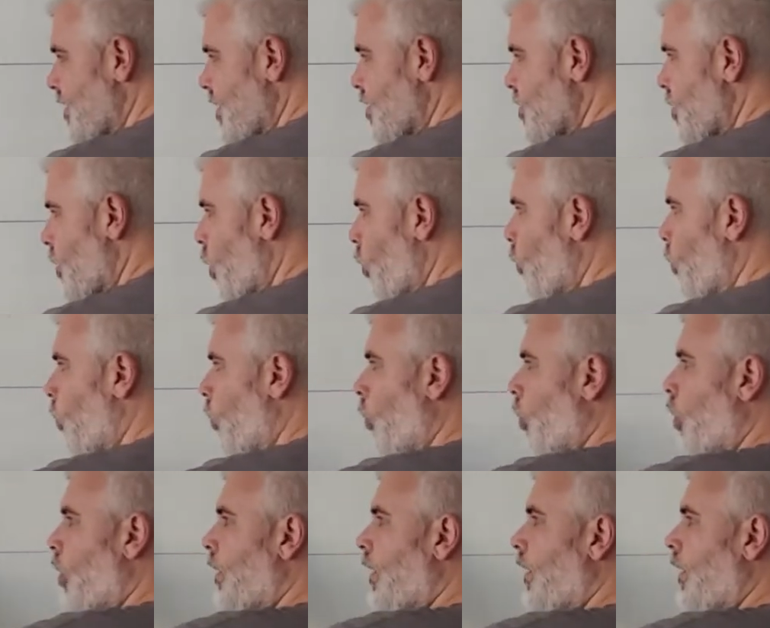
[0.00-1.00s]
is a slope
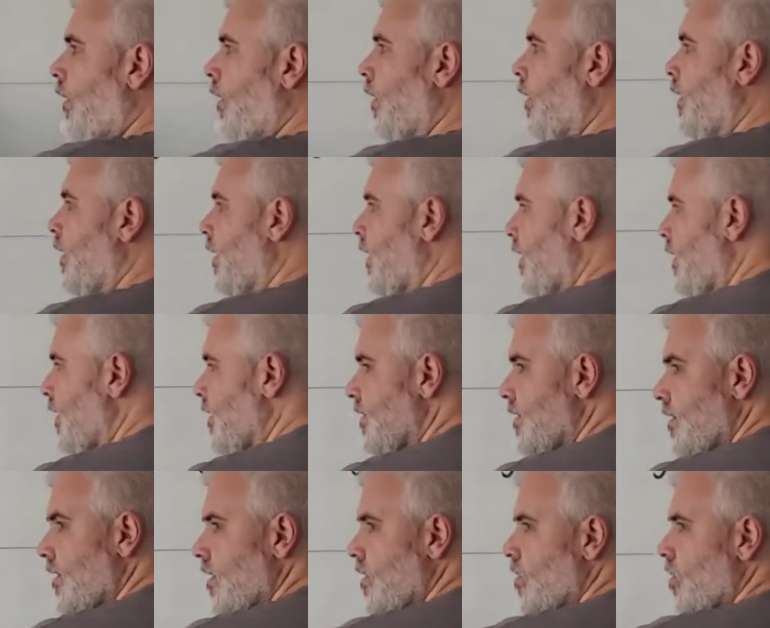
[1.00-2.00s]
one,
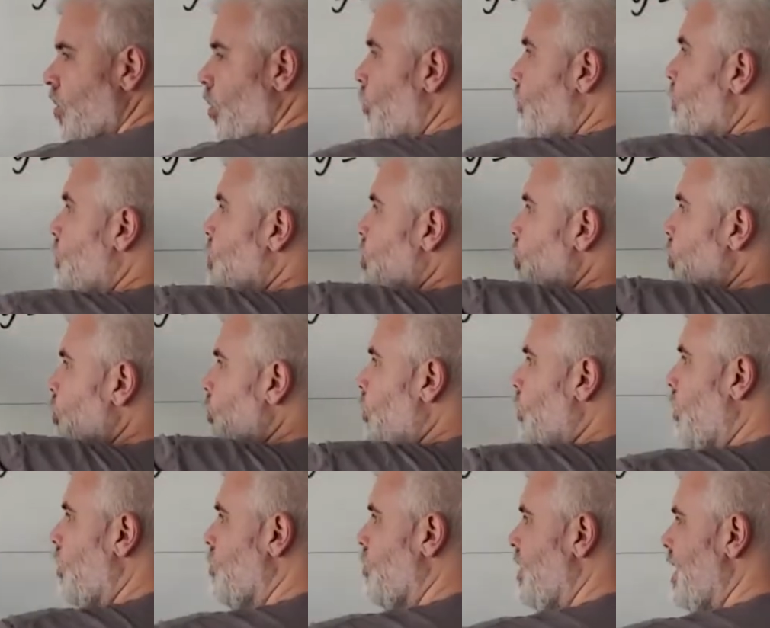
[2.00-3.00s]
this is a slope two.
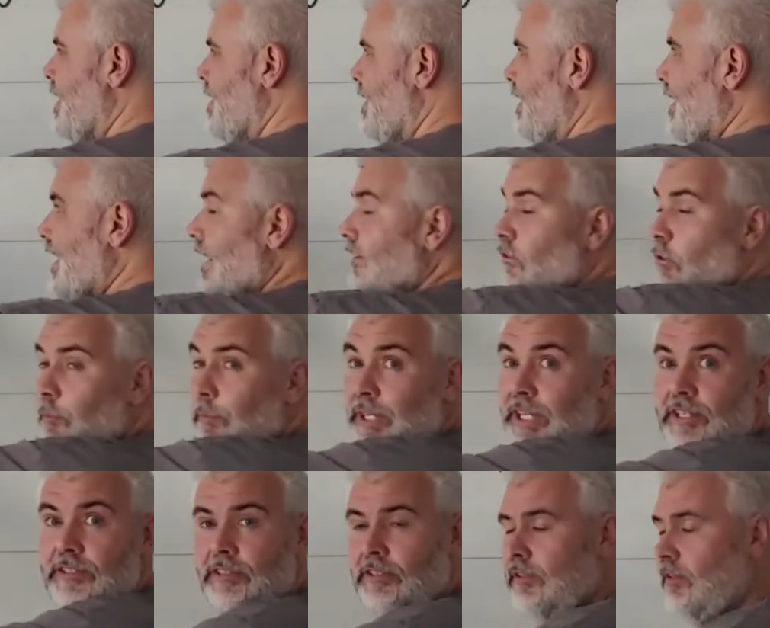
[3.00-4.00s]
So these will never
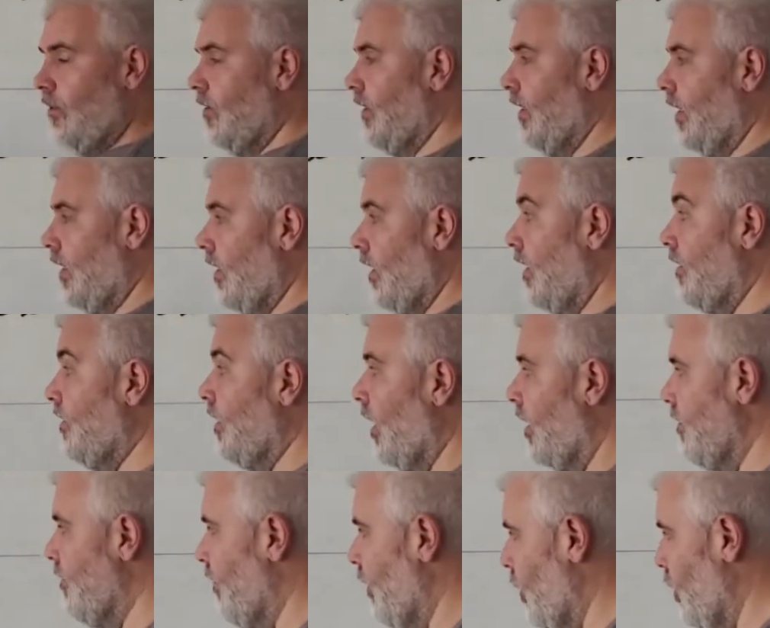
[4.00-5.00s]
meet, they
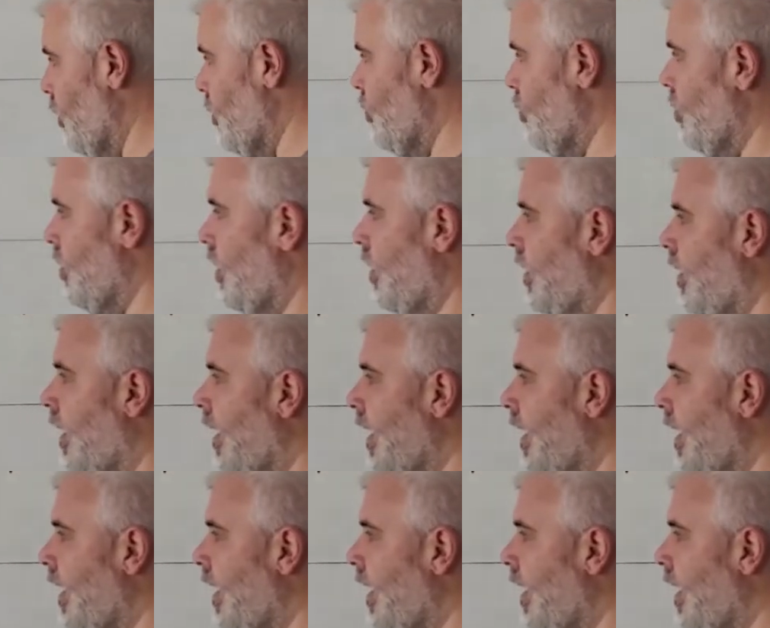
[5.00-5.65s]
diverge.